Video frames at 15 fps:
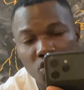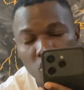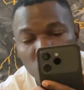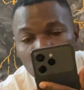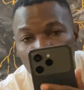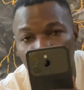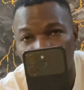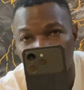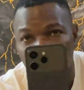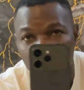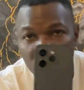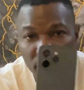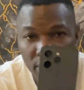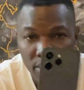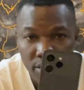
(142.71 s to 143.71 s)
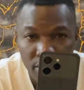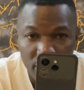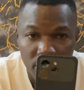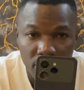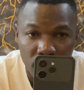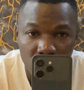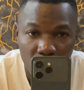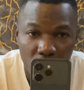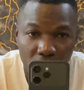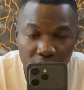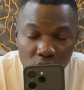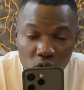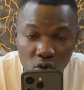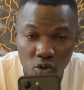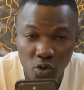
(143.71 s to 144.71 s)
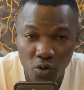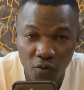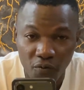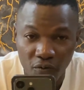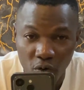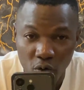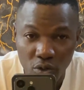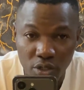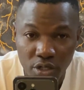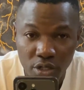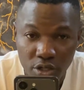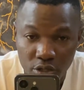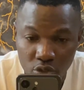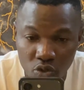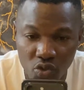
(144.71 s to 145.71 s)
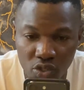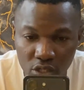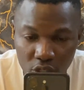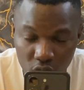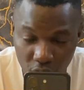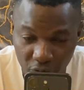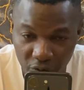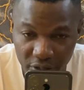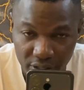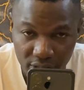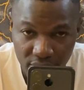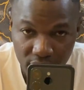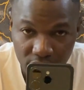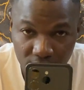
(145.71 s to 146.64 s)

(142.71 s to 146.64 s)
So you can unlock your phone using your face.